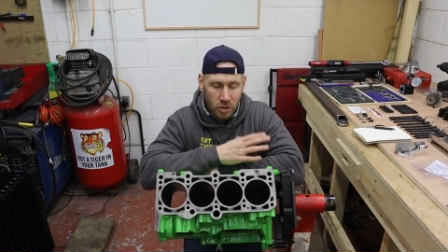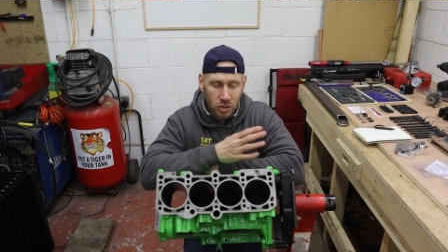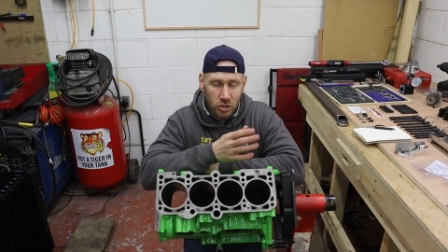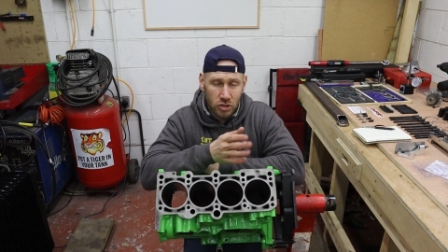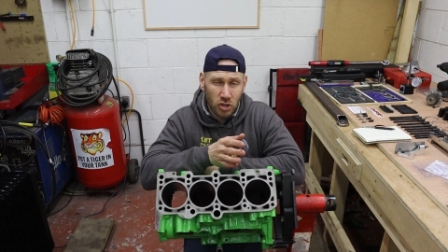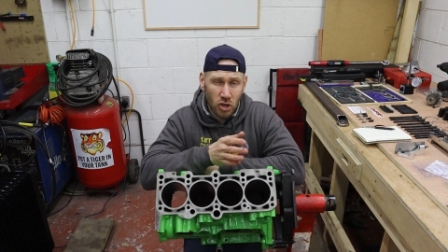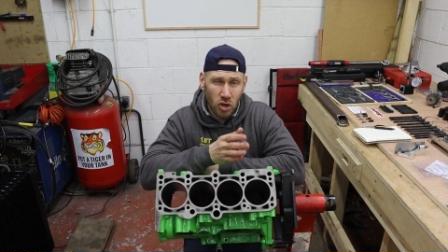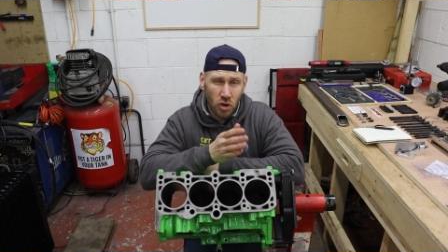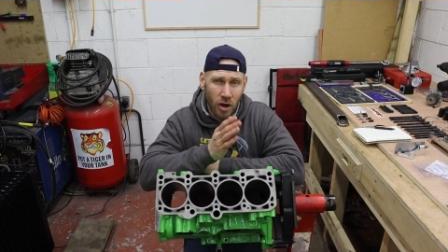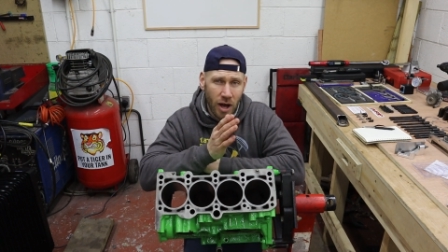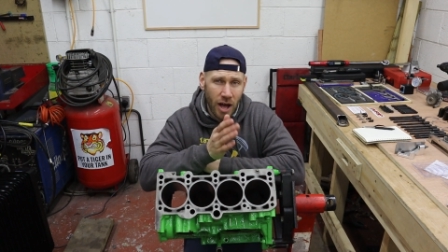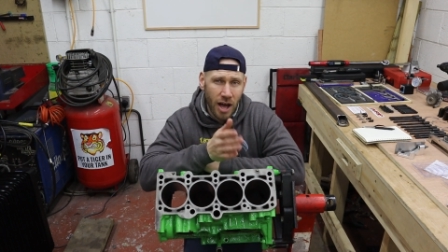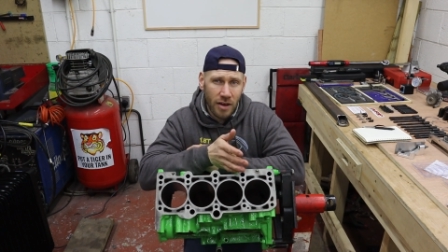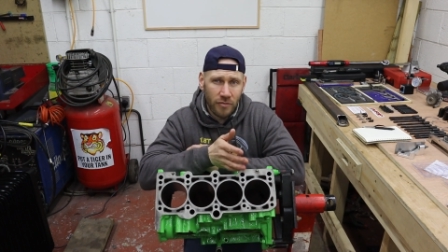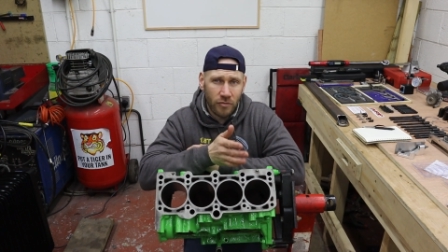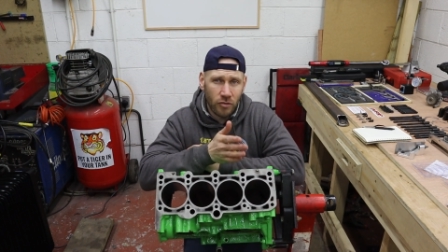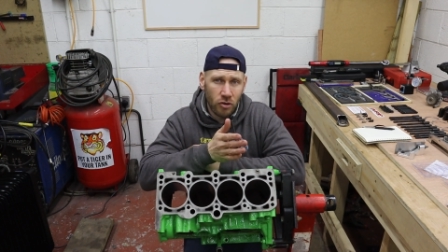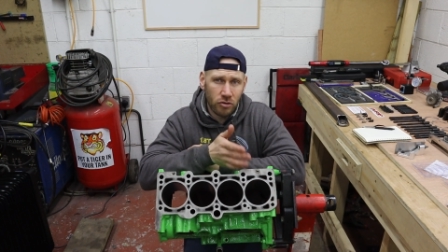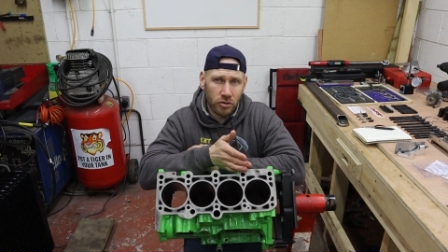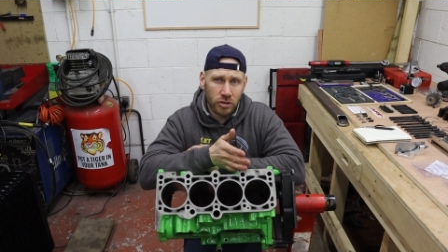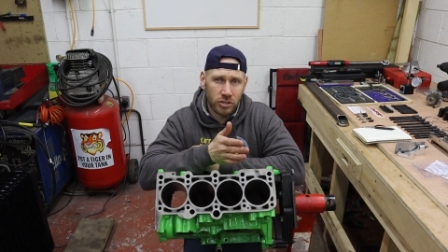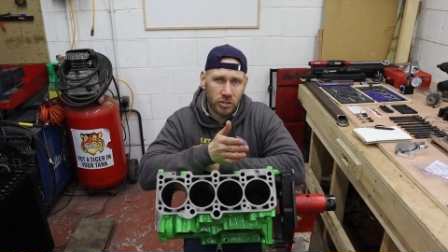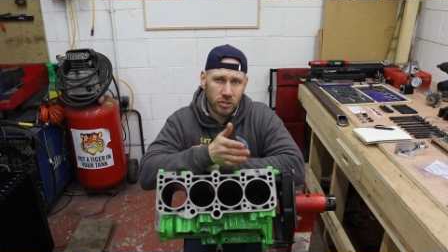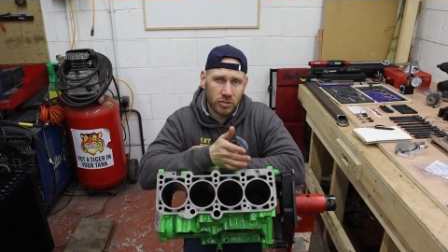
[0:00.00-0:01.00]
So I've
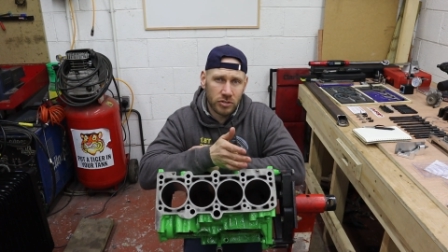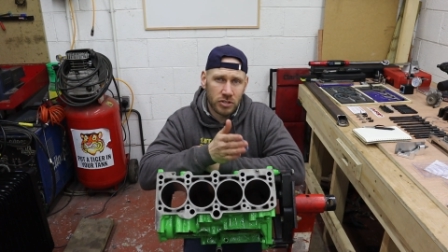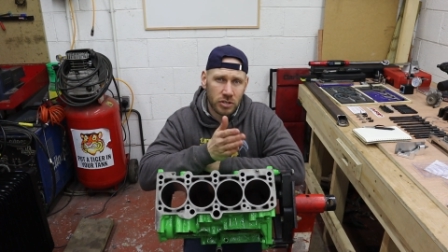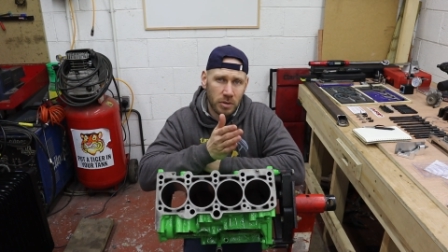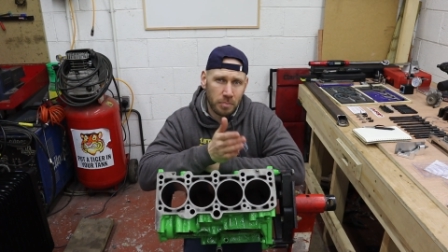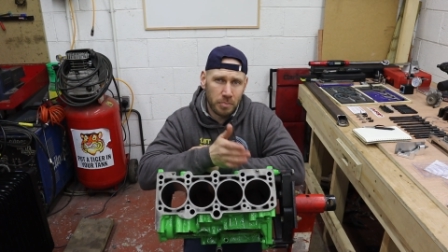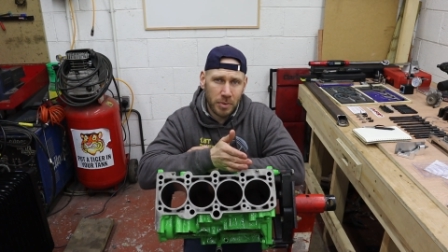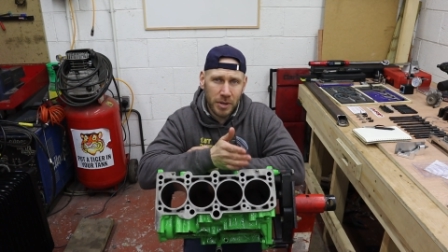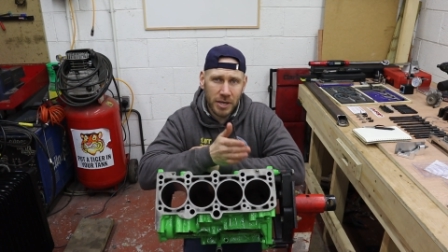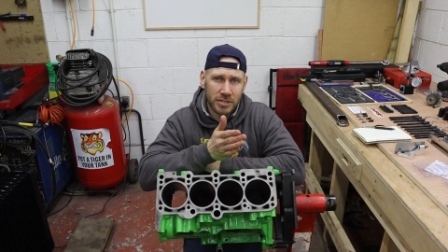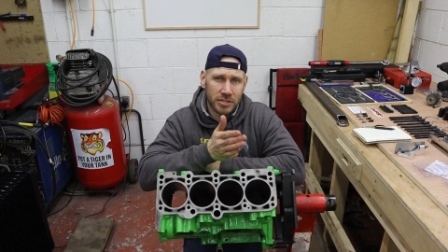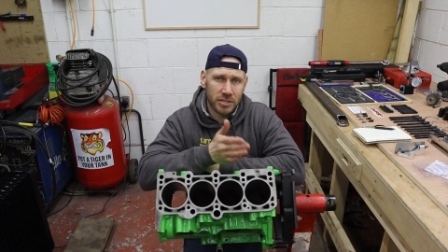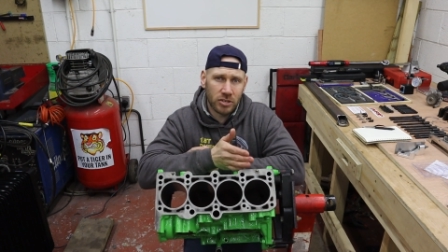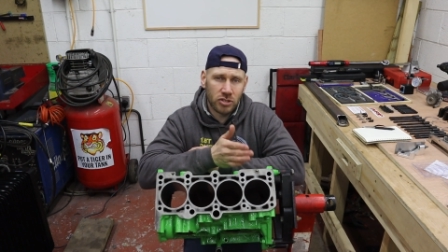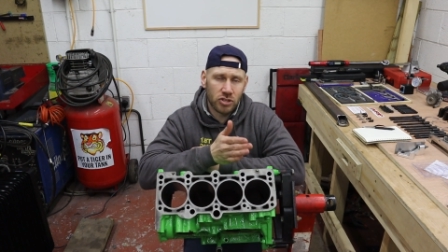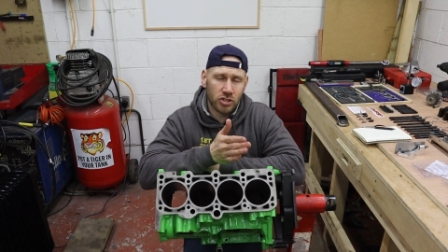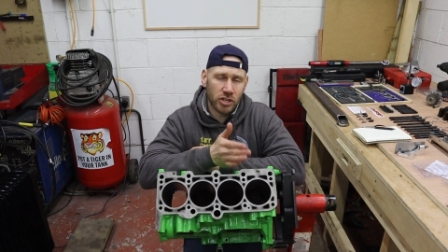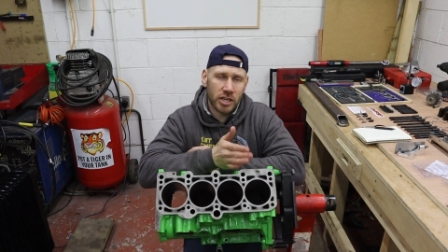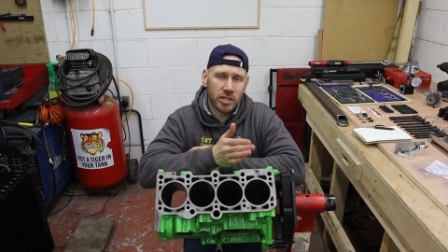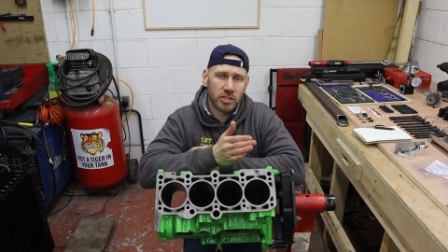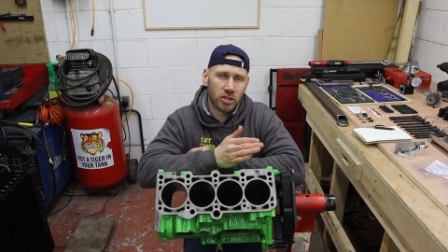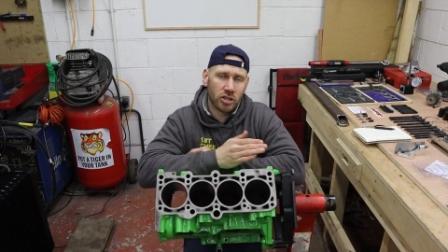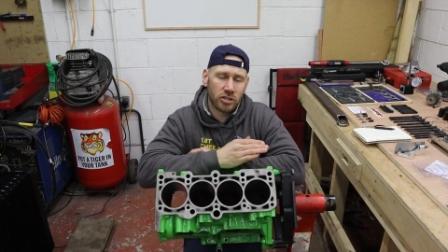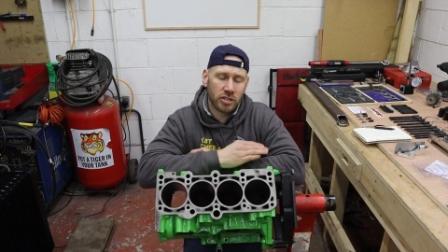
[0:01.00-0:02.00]
already done some basic
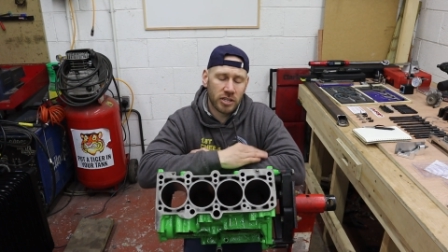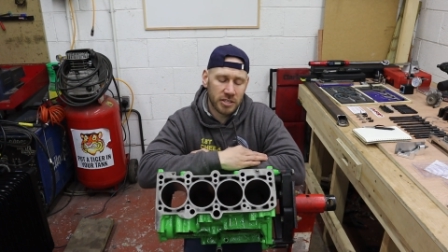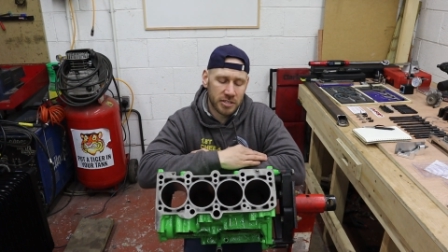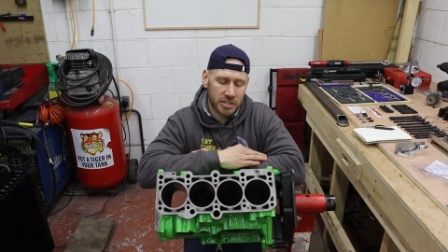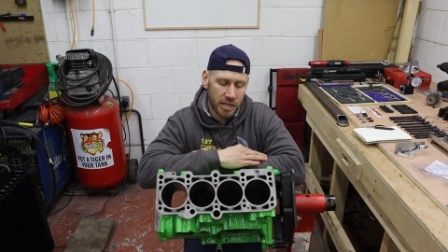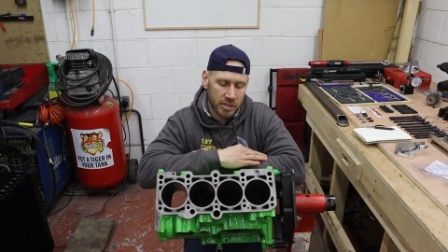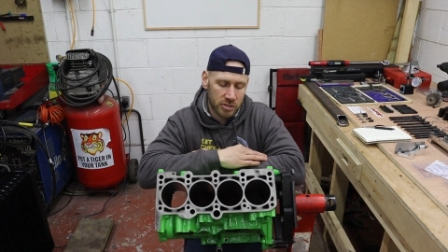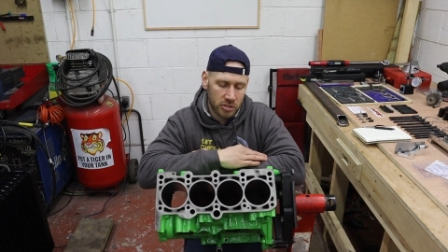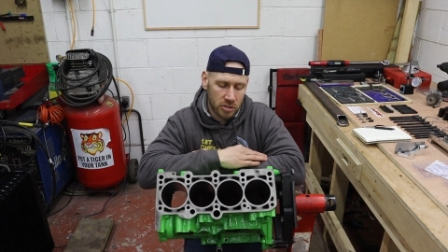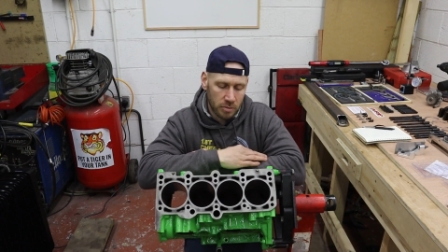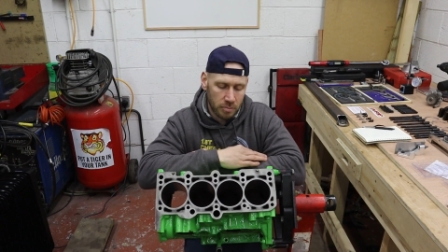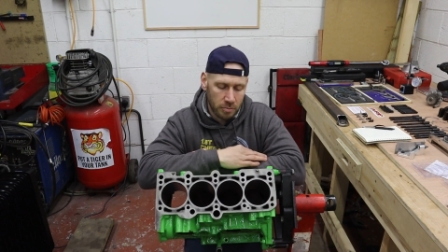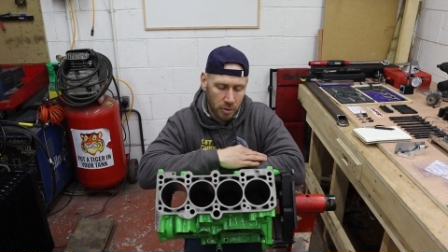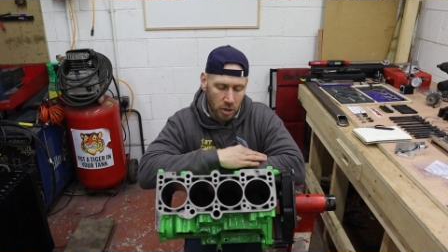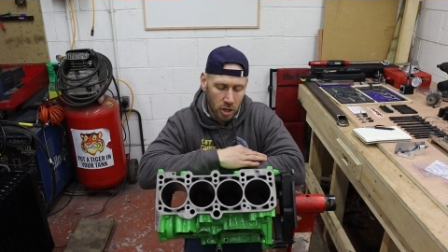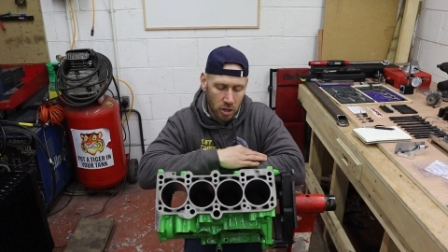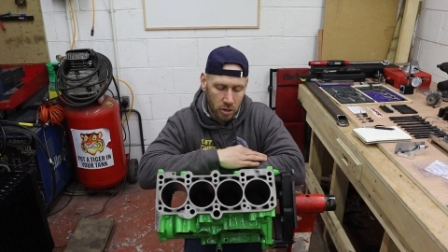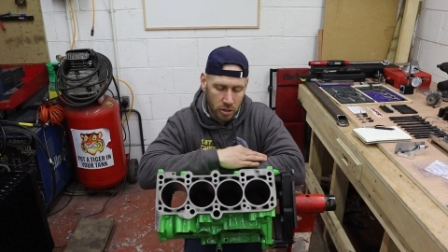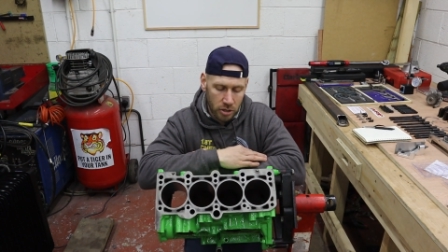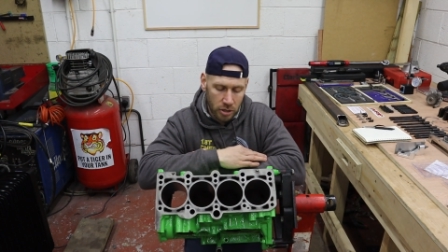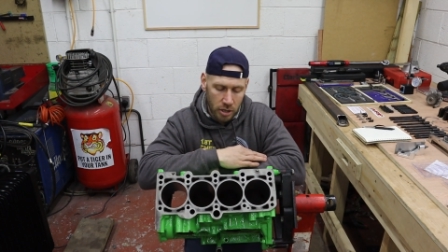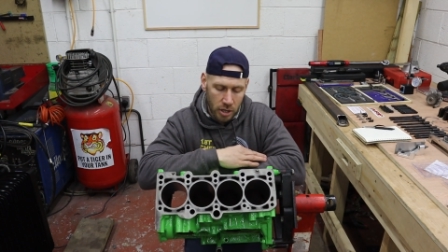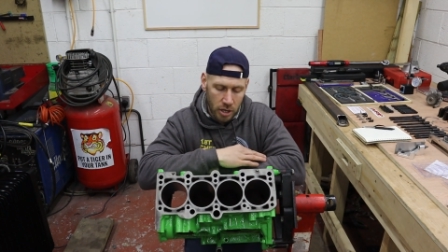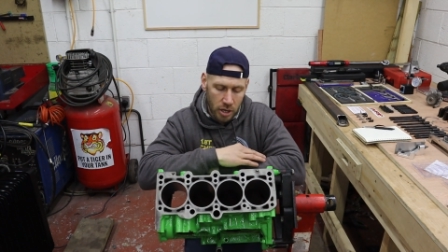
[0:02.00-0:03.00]
checks on this engine
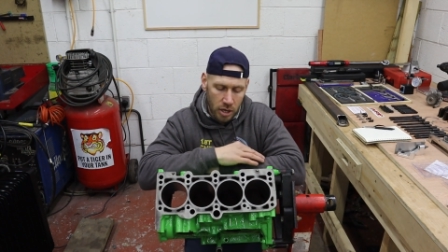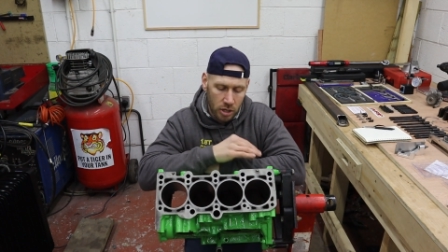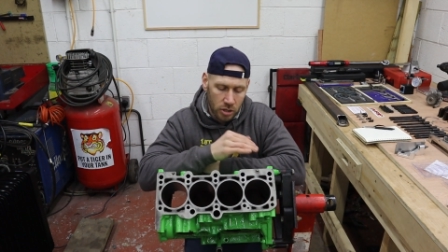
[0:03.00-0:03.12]
block